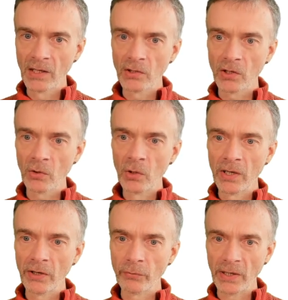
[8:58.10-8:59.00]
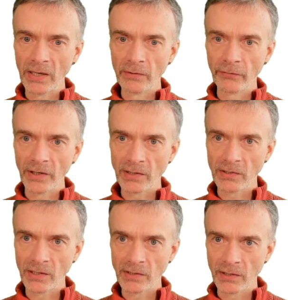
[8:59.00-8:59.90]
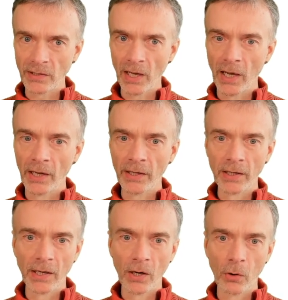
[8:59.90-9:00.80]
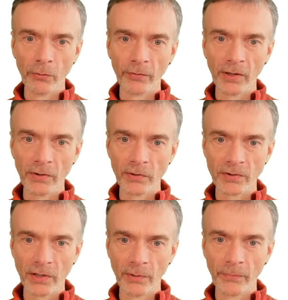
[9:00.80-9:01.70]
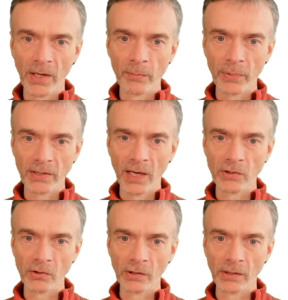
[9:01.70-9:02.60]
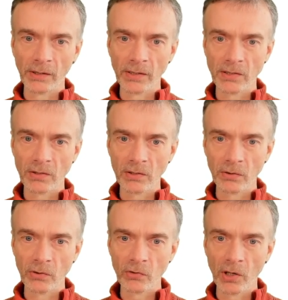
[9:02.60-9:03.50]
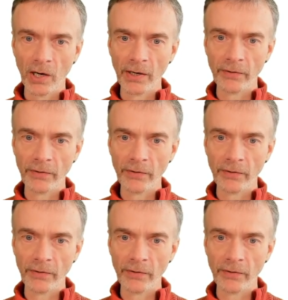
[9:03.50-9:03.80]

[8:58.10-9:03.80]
So if we can fix things in the eye, hopefully there's some potential at least to try